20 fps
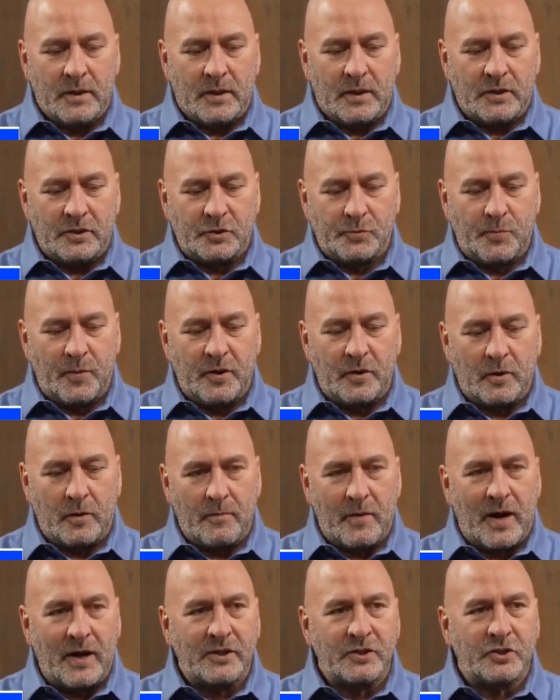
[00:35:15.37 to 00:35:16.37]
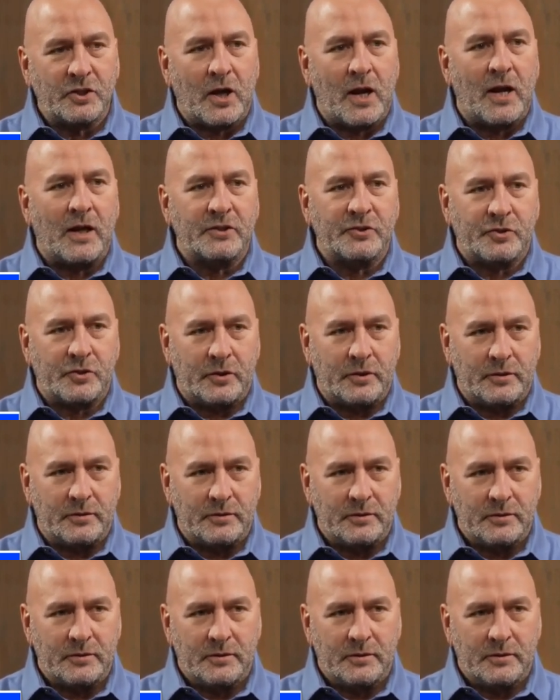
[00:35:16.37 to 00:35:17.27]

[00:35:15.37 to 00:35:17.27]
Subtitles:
Speaker Mike Johnson